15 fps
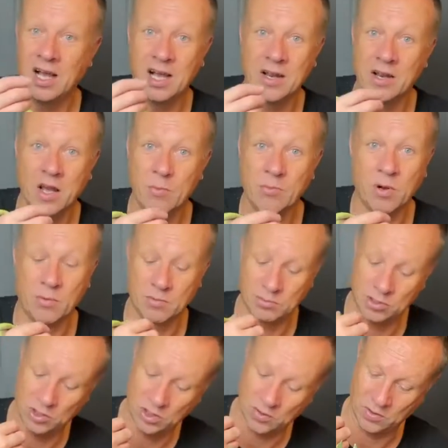No problem
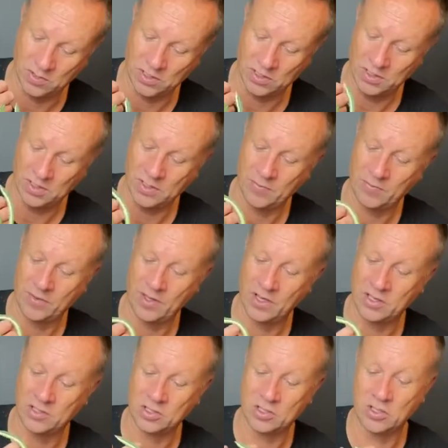at all.
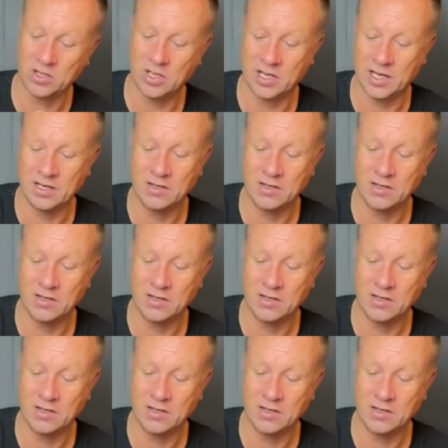Just look at it,